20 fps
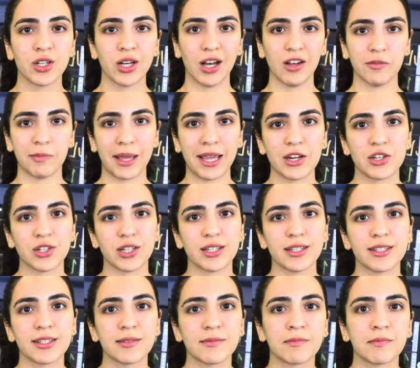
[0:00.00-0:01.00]
of
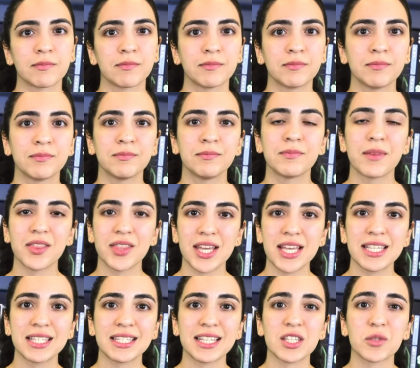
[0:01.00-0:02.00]
patients.
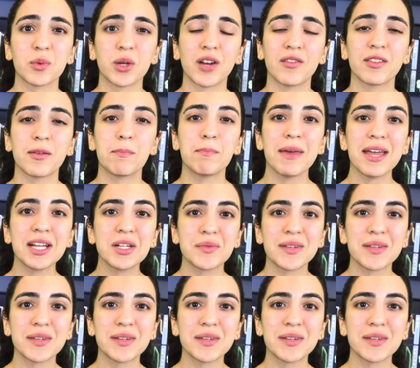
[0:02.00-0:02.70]
This is one of the big